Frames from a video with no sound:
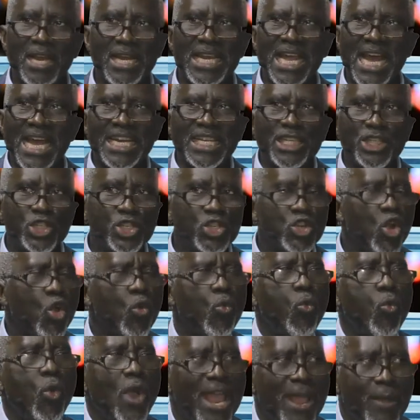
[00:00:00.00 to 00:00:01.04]
There is no
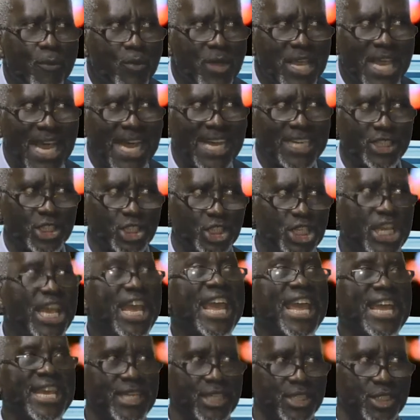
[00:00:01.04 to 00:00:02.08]
way we can
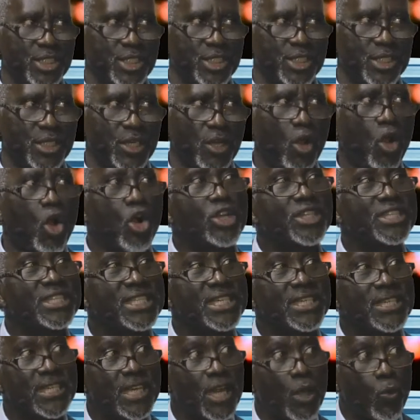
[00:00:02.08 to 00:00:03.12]
change
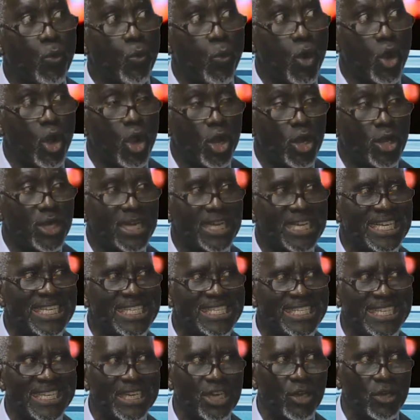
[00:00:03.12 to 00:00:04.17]
until the Word
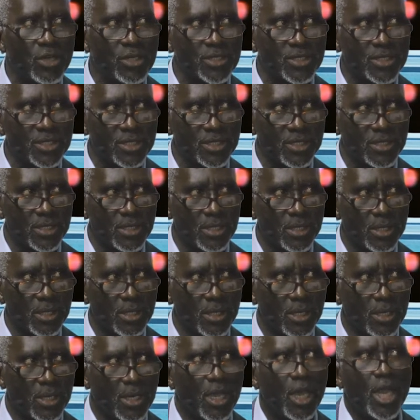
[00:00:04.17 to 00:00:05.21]
is in us.
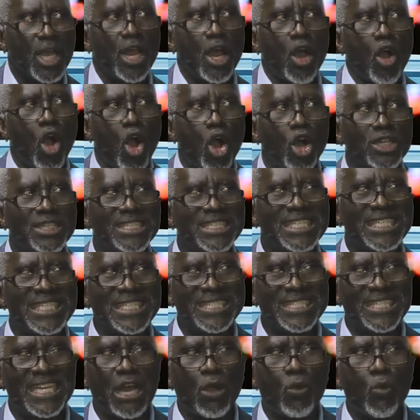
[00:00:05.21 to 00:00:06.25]

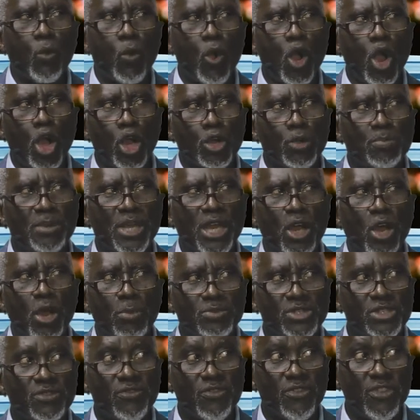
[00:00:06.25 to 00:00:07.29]
Until the Word
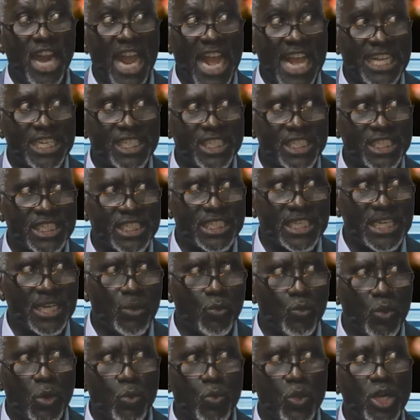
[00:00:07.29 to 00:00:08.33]
becomes flesh,
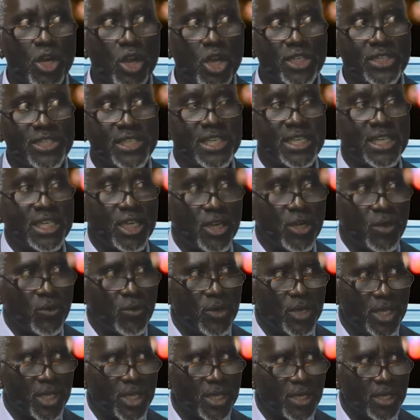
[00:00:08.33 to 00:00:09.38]
we will not see the
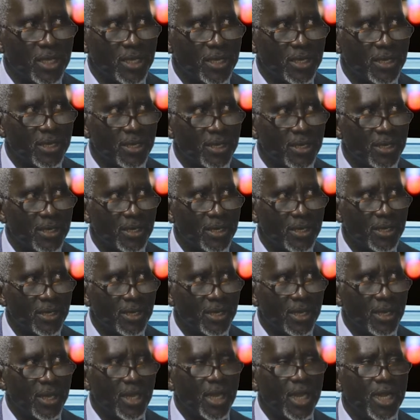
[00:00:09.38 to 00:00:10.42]
glory.
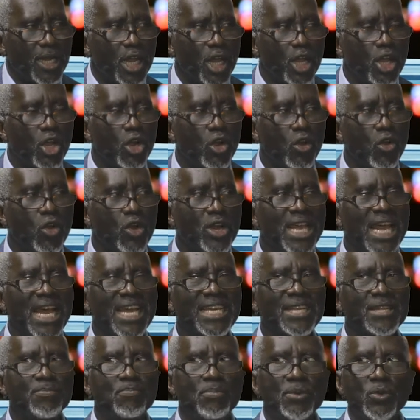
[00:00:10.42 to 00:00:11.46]
The glory
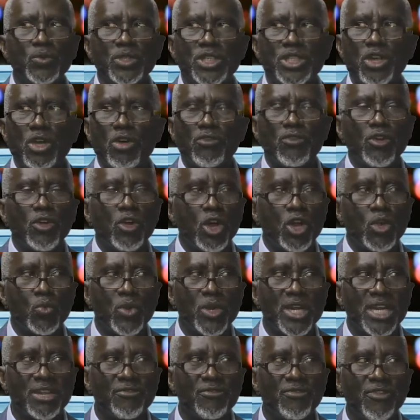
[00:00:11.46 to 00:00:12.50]
and the beauty of God
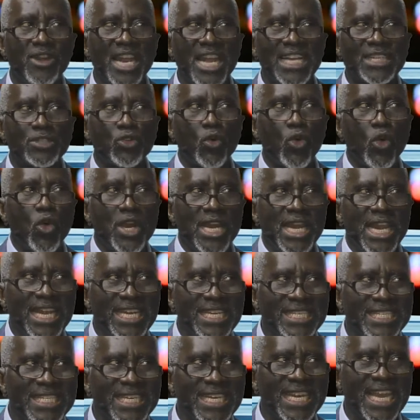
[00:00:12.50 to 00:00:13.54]
will reflect only
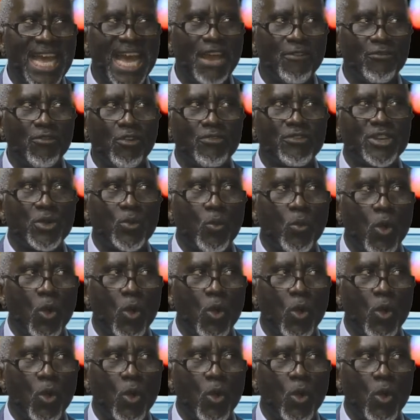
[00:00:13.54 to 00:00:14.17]
in the life of the